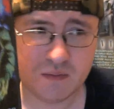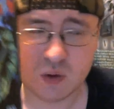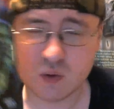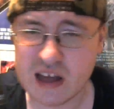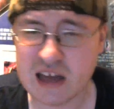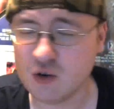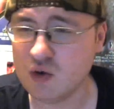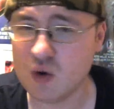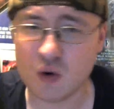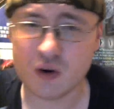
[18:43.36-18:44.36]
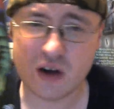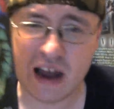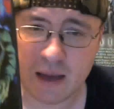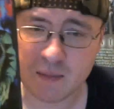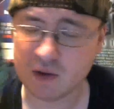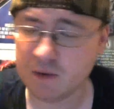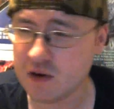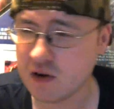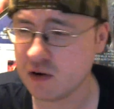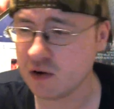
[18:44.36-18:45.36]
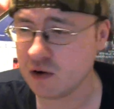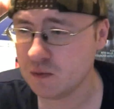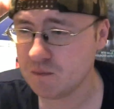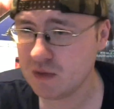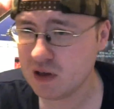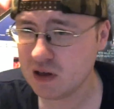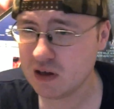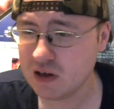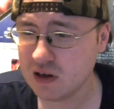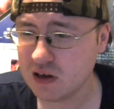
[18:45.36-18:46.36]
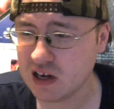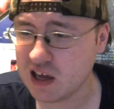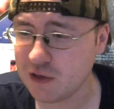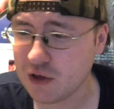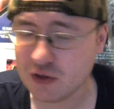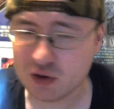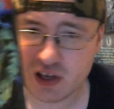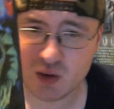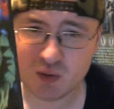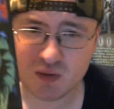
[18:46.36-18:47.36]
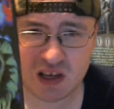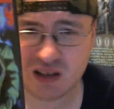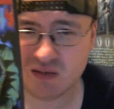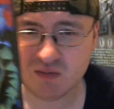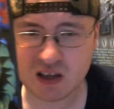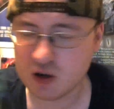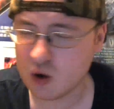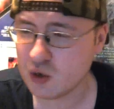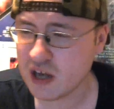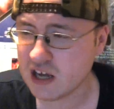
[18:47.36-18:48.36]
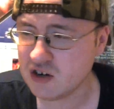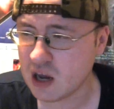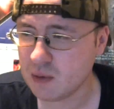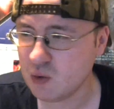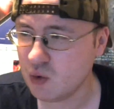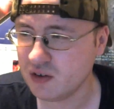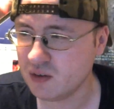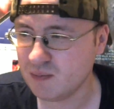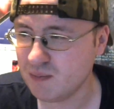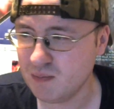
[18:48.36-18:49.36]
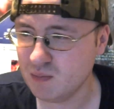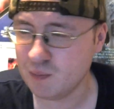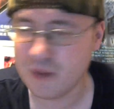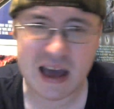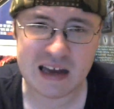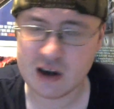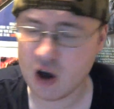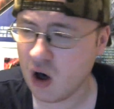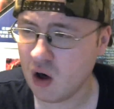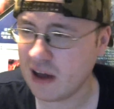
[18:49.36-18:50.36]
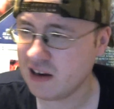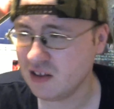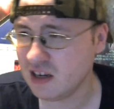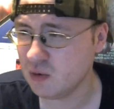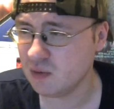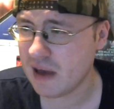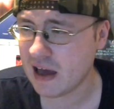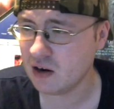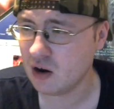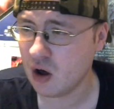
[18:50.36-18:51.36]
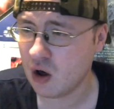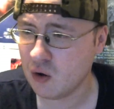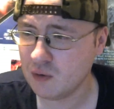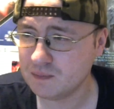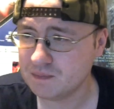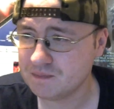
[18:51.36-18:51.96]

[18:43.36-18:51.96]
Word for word: you know, that New York atmosphere. But yeah, I thought the lead, he did an okay job. He wasn't bad at all. I didn't think he was bad at all.